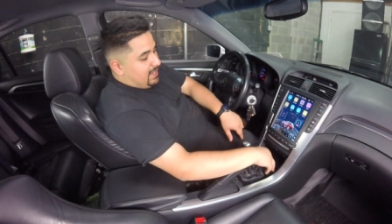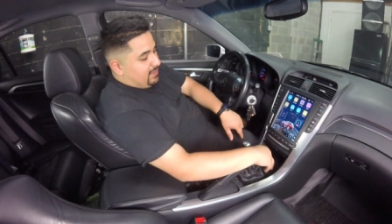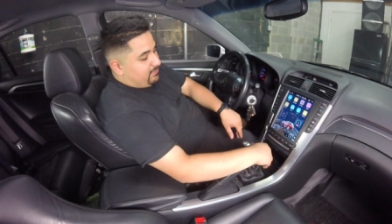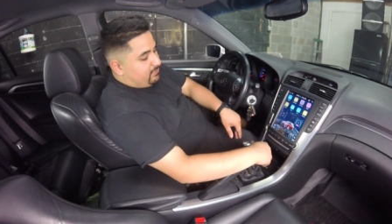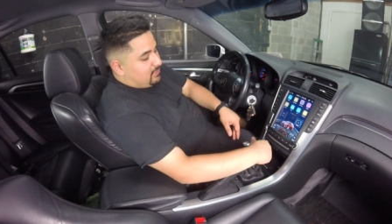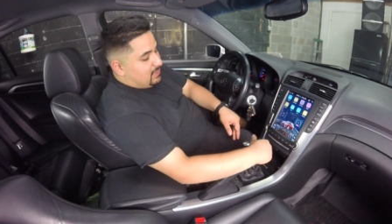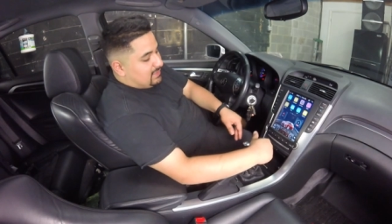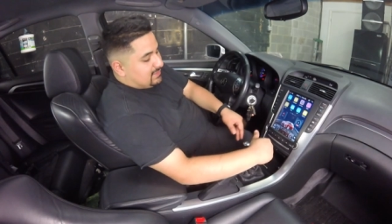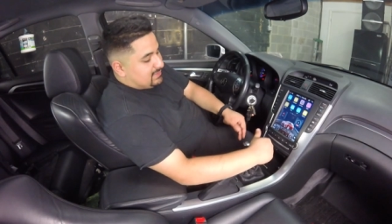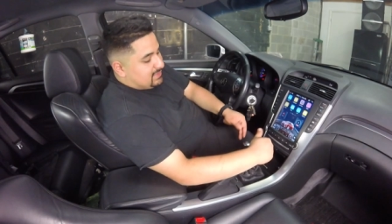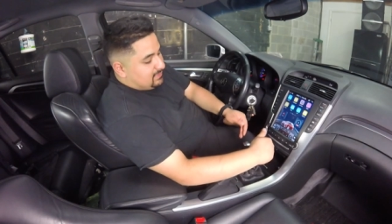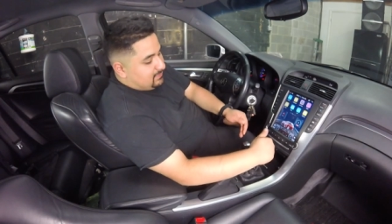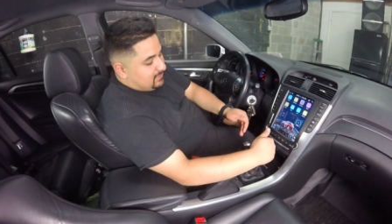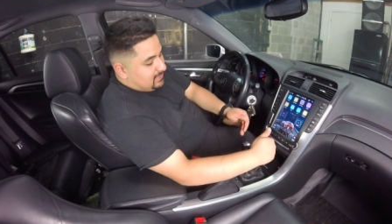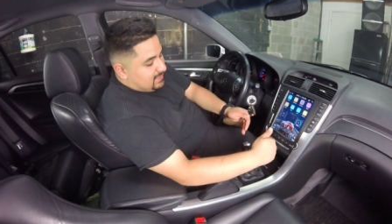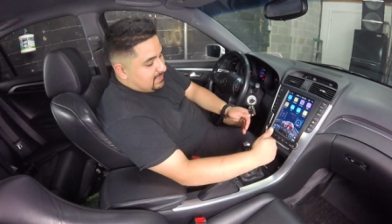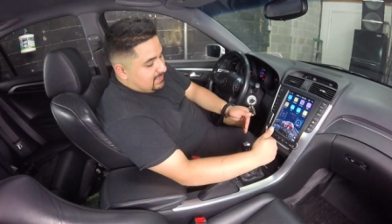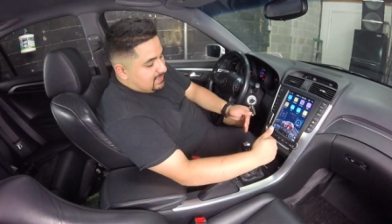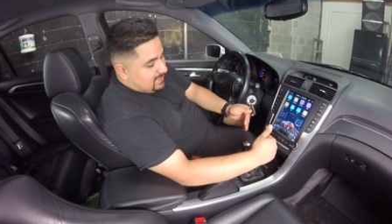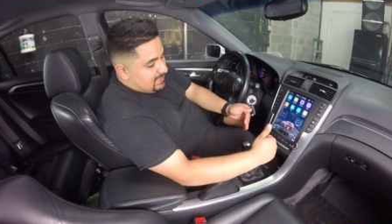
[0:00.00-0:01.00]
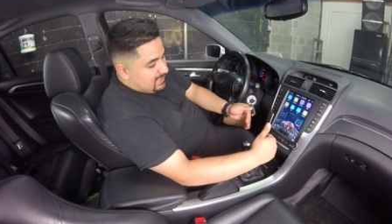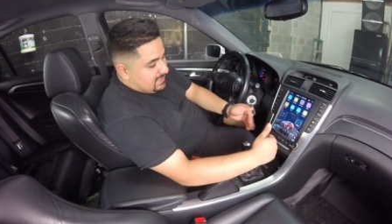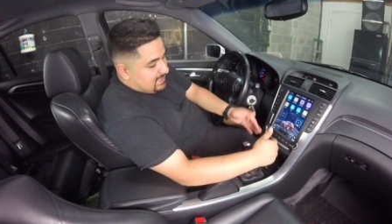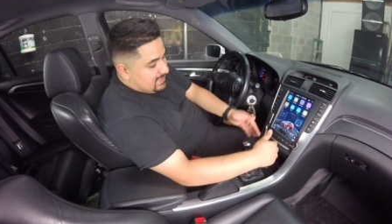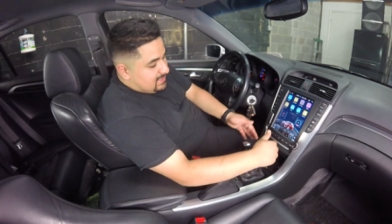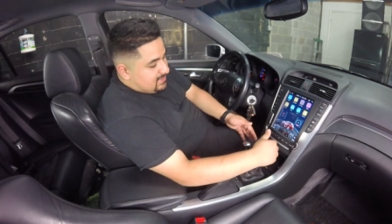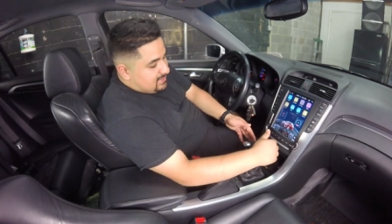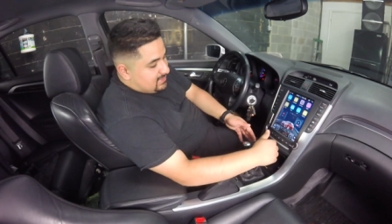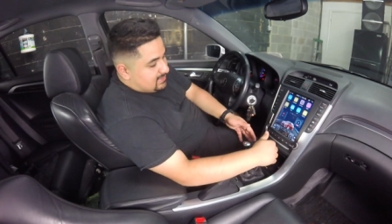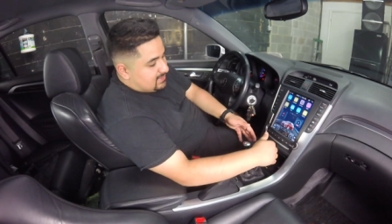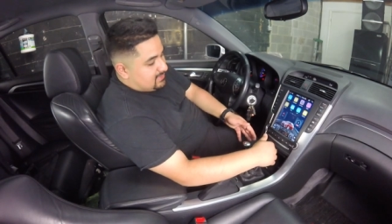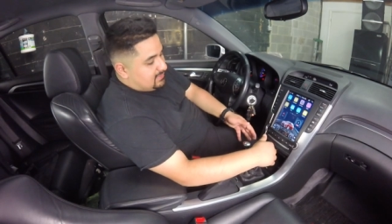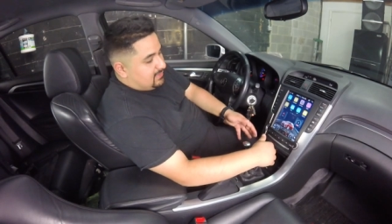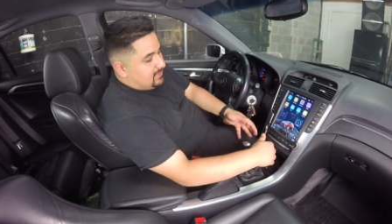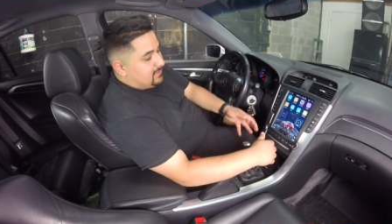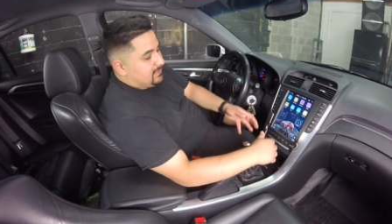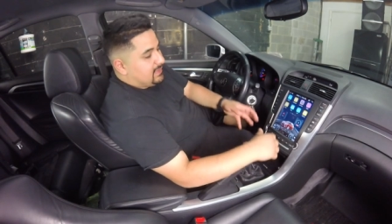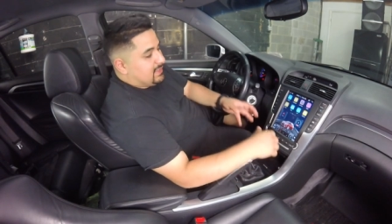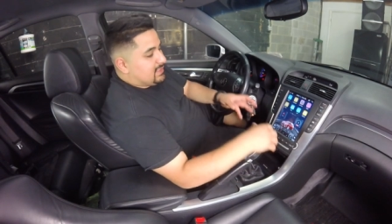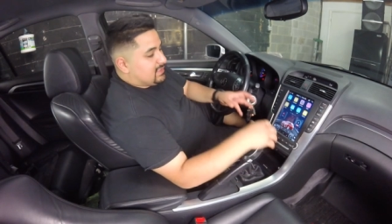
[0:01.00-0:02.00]
a relatively ease
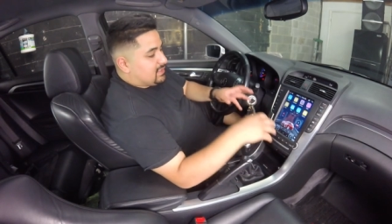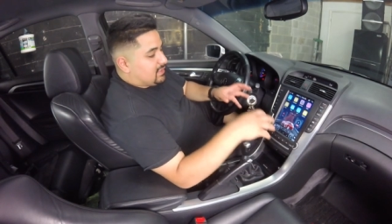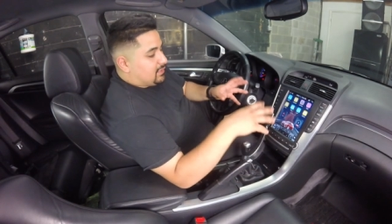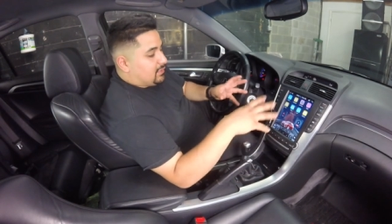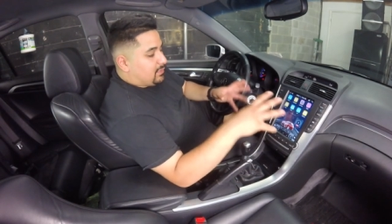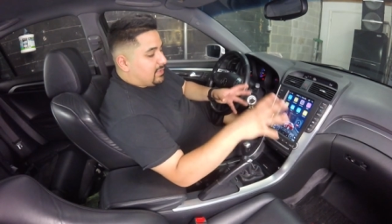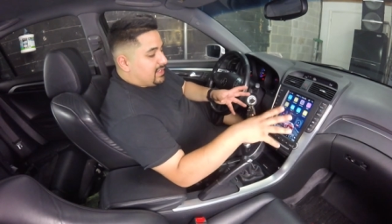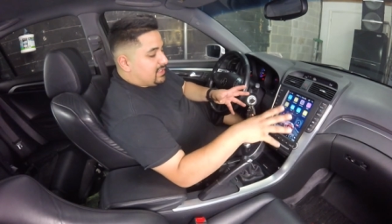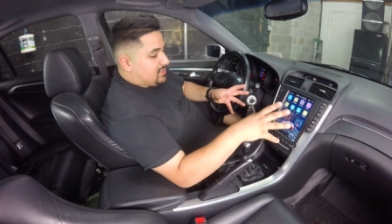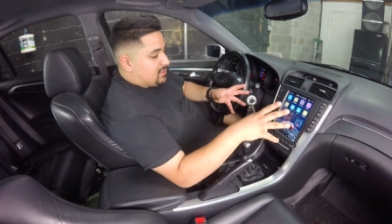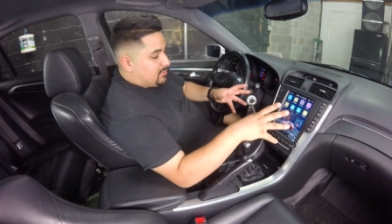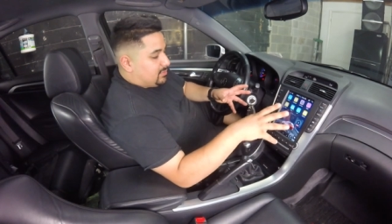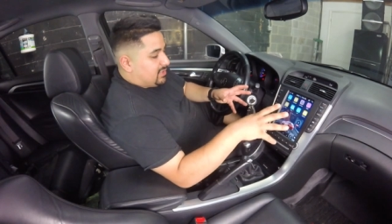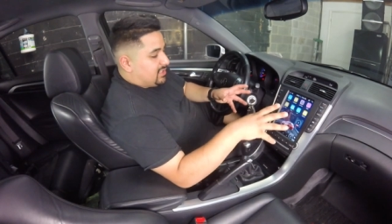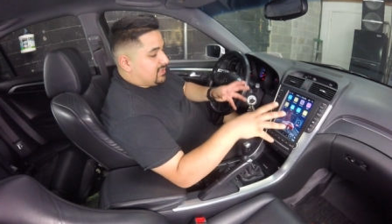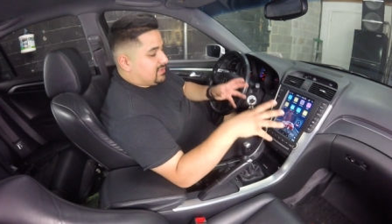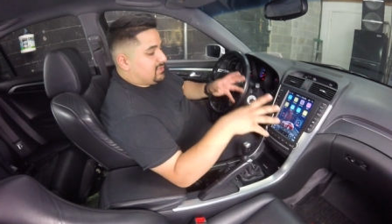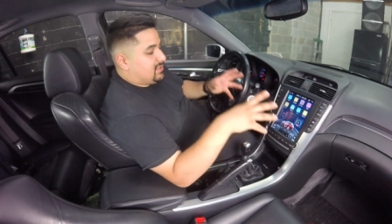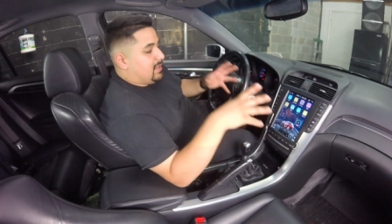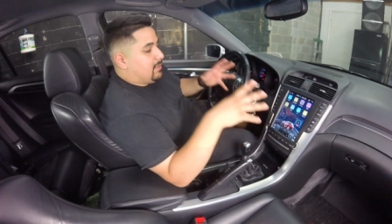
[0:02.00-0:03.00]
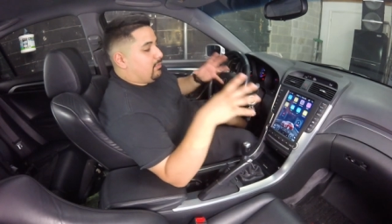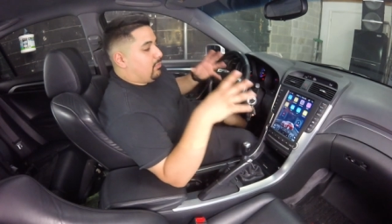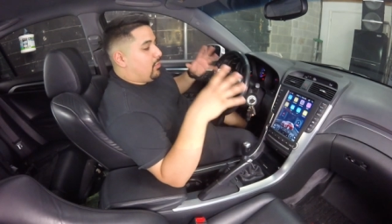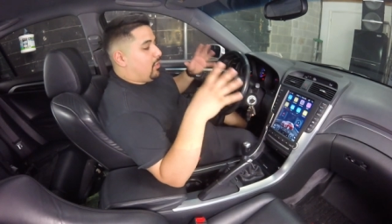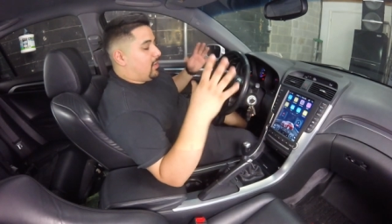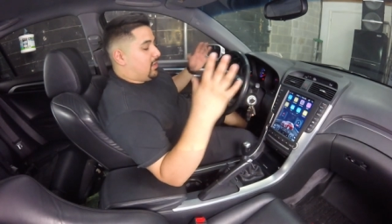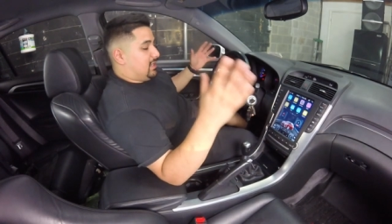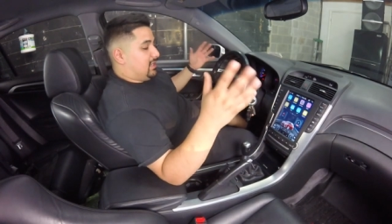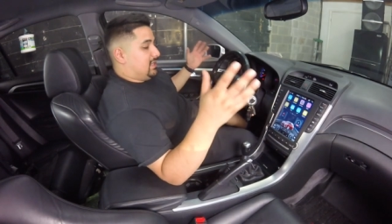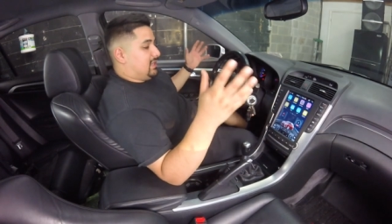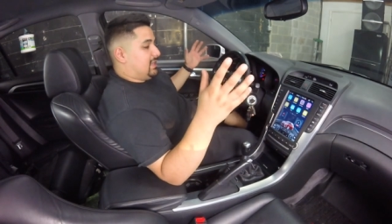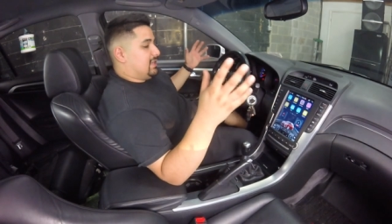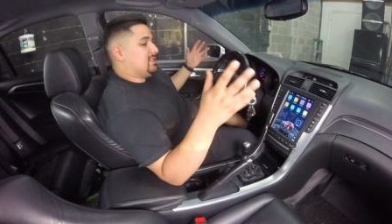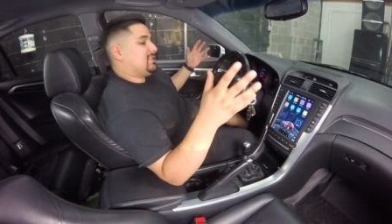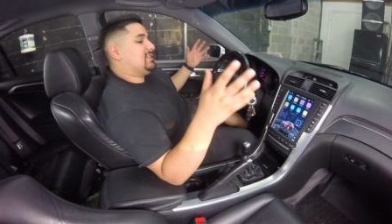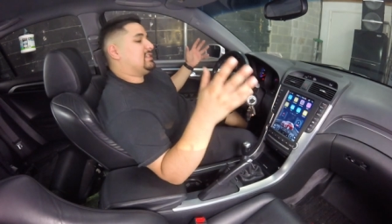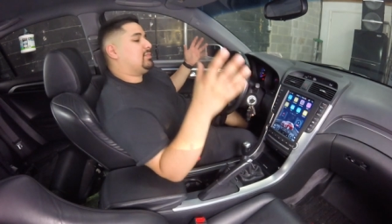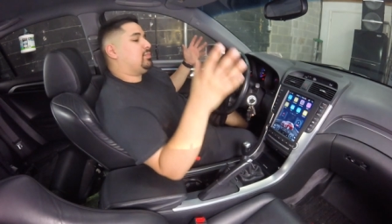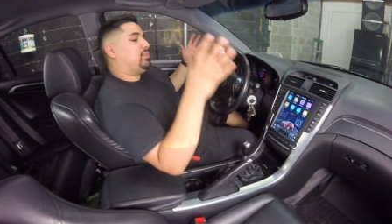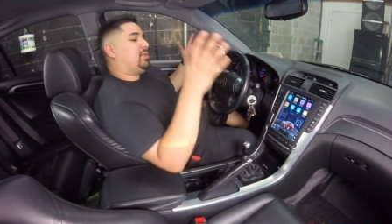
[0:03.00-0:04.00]
of integration because they market it
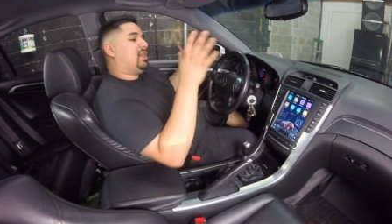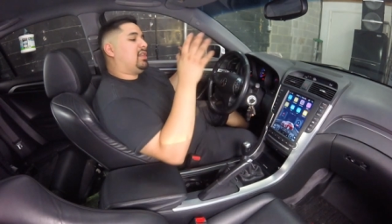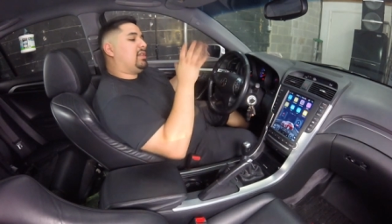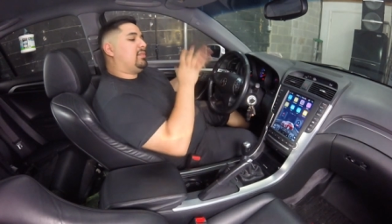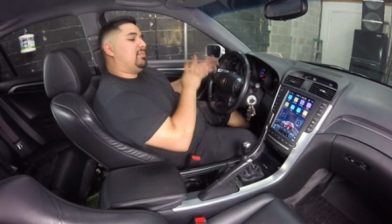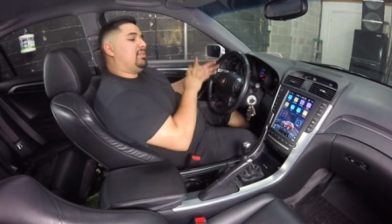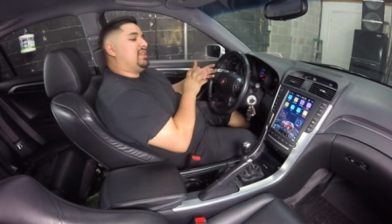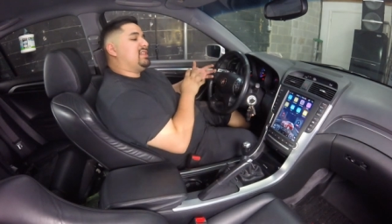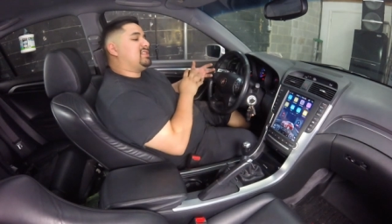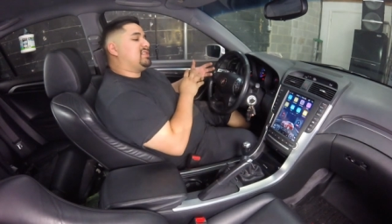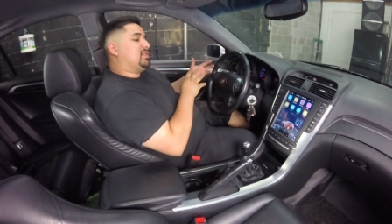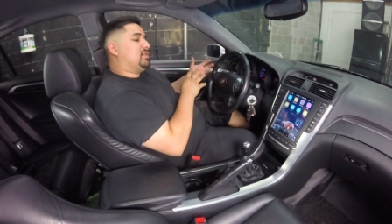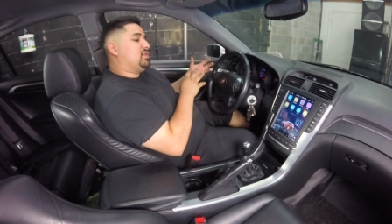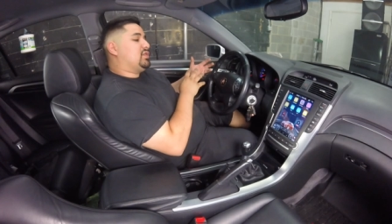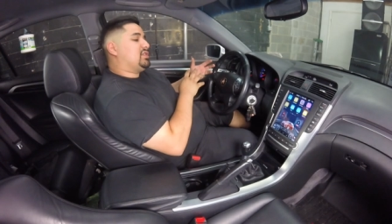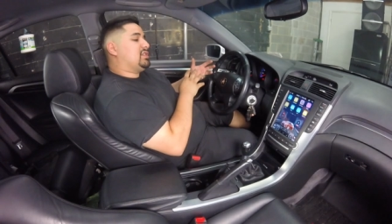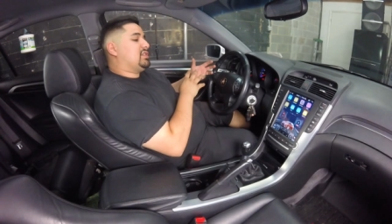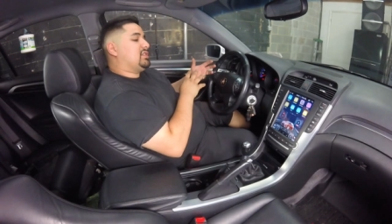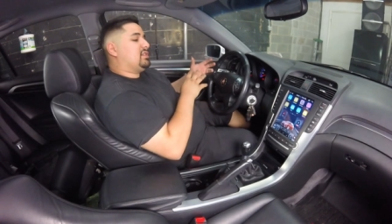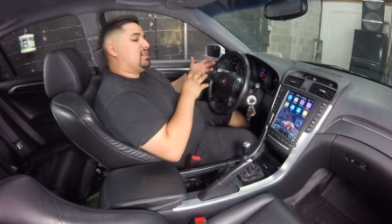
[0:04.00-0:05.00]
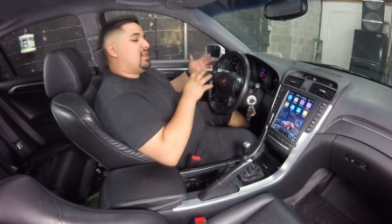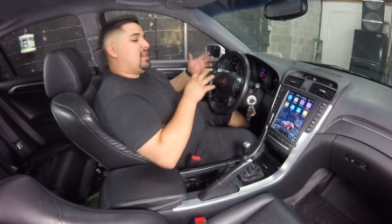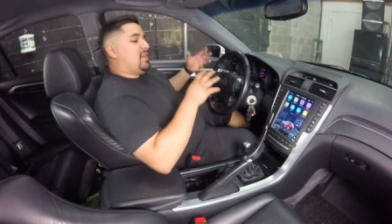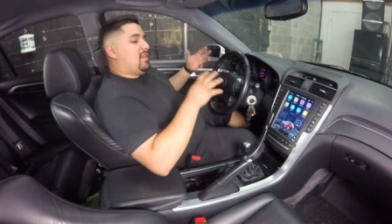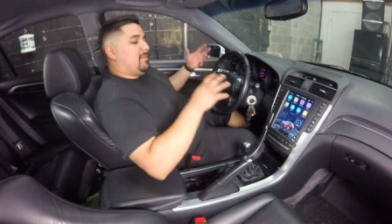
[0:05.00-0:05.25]
as this plug-and-play solution